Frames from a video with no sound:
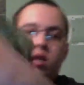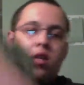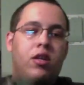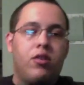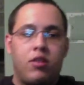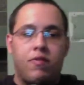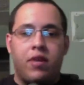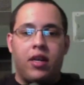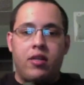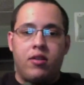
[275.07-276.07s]
Here's the
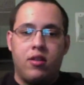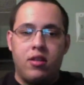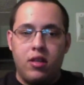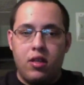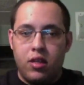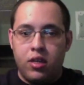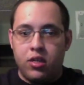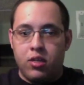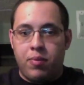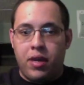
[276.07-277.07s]
vest, here's
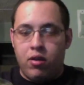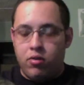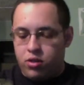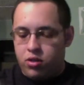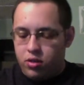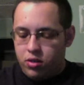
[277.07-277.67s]
the pouch,